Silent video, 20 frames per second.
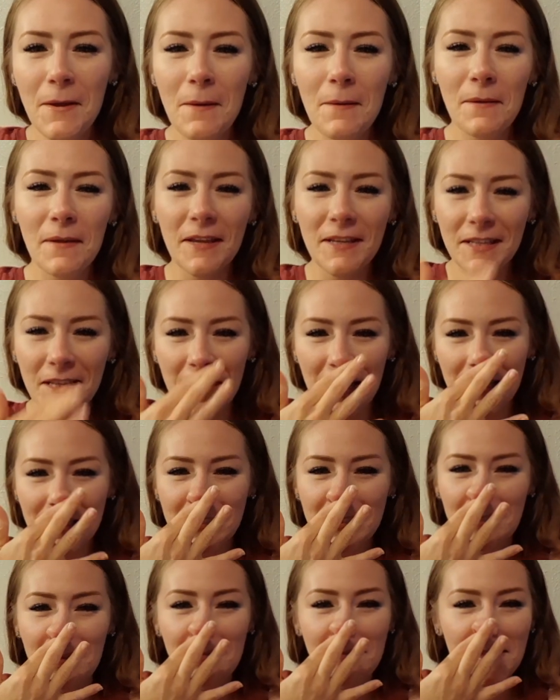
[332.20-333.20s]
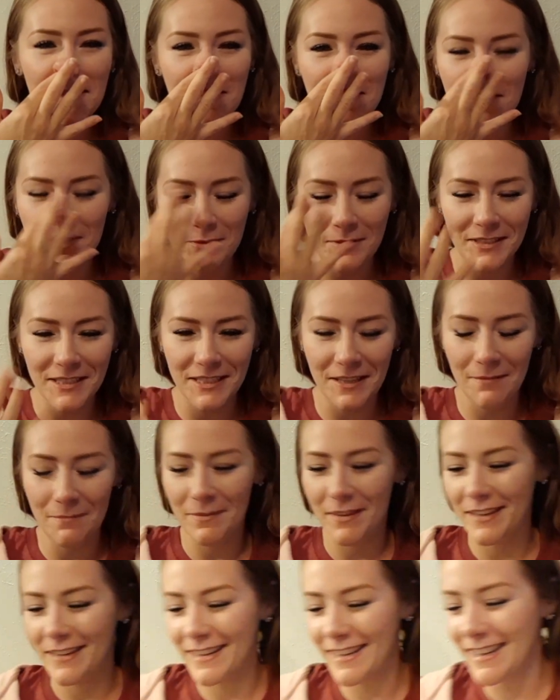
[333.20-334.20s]
That has something to do with
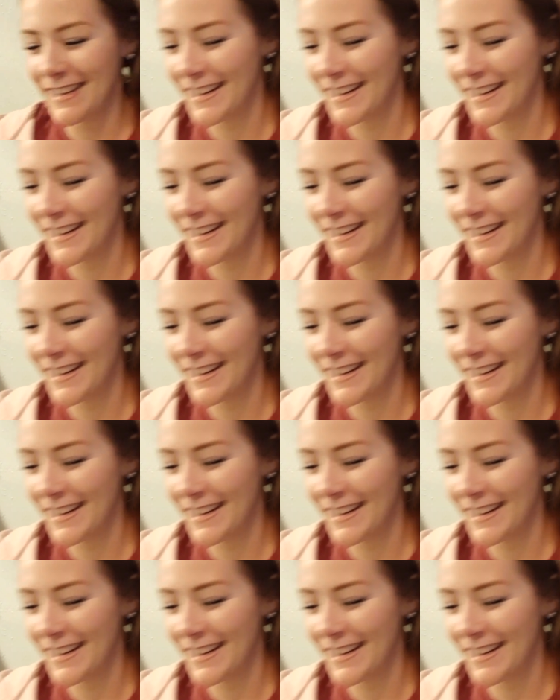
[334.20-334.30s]
something.